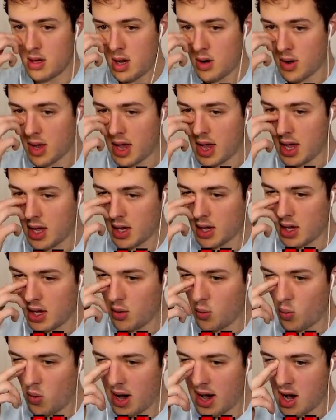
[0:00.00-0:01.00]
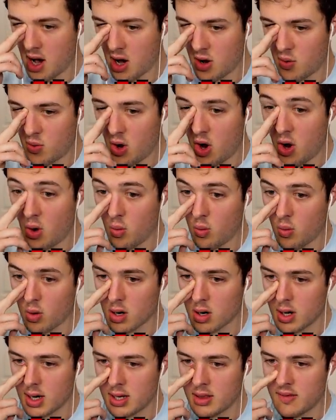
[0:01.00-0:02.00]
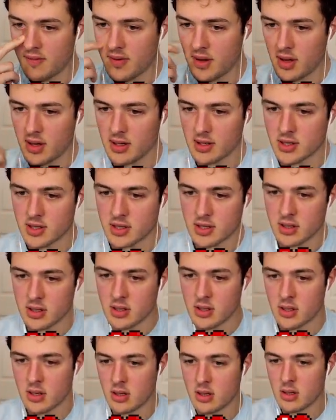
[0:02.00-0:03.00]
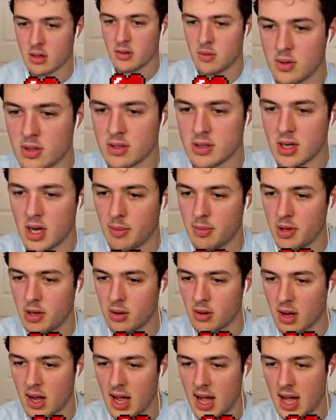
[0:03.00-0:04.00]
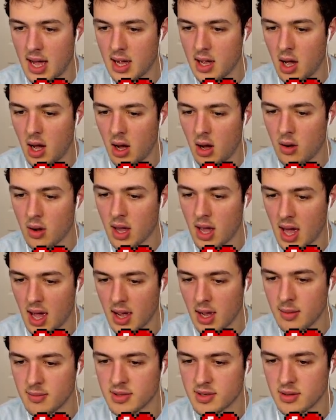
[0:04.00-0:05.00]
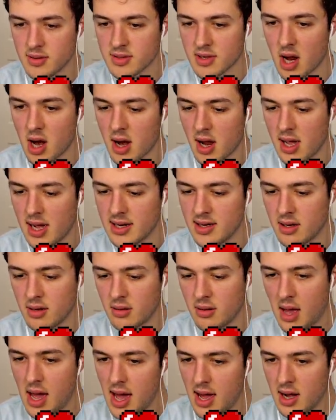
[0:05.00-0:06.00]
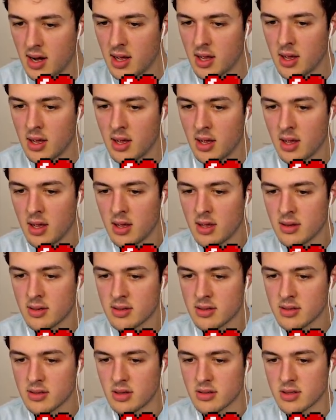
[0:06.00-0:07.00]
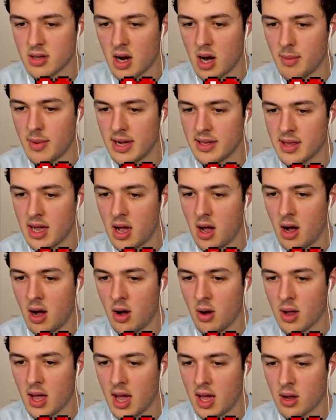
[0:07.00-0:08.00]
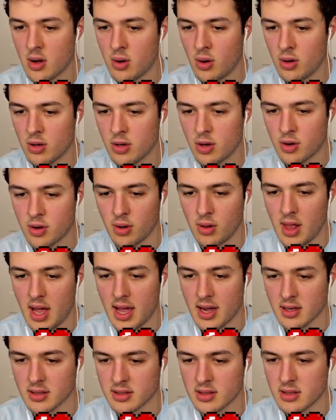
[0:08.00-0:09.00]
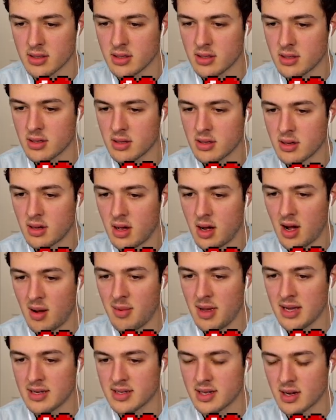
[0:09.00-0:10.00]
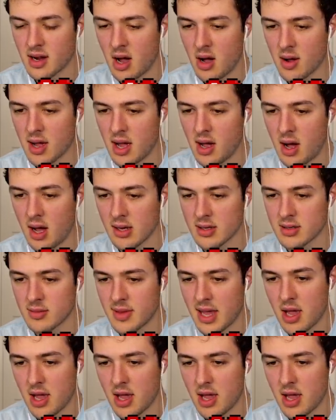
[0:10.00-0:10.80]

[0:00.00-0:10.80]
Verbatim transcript: Okay, where are, oh, we're in the village. What's up, little guy? Okay, I'm so sorry I had to do that. So sorry about that. Okay, cool, you grew legs. Amazing, okay, awesome.